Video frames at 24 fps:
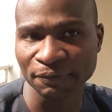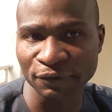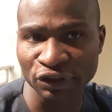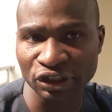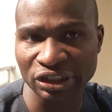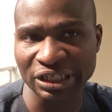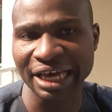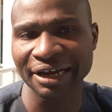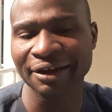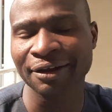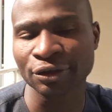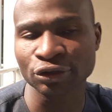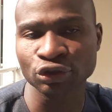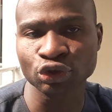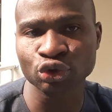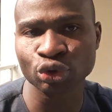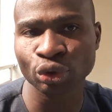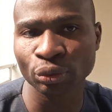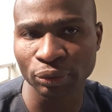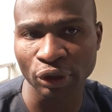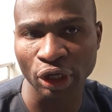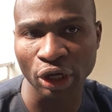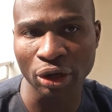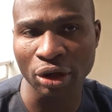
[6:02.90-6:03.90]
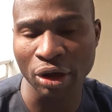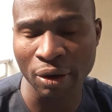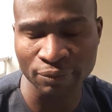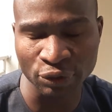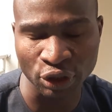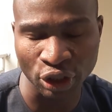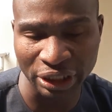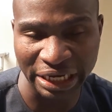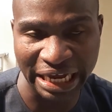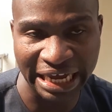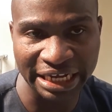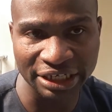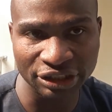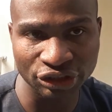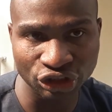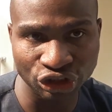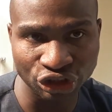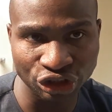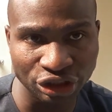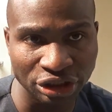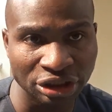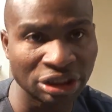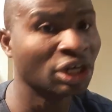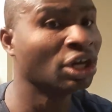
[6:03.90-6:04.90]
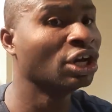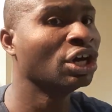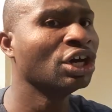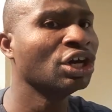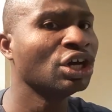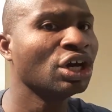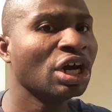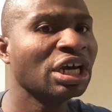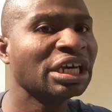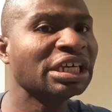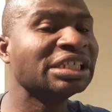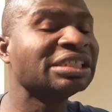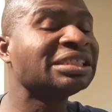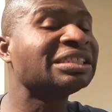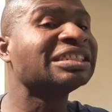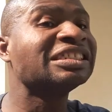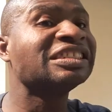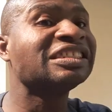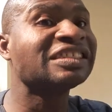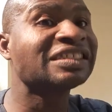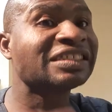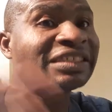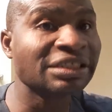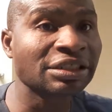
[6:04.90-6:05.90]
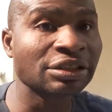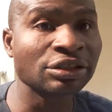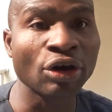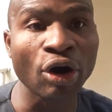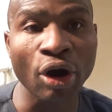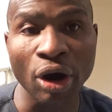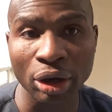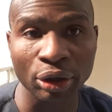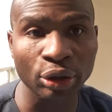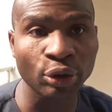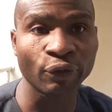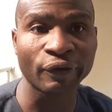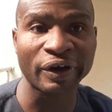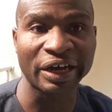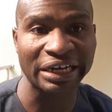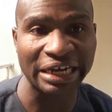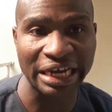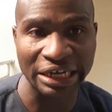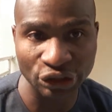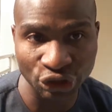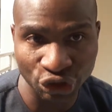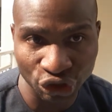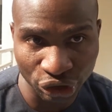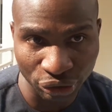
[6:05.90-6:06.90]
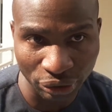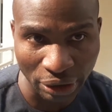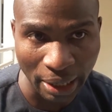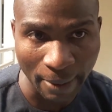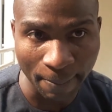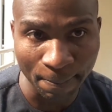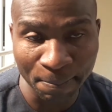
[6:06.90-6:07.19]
if you sell on swoop.com.ng, it is seen all over Nigeria.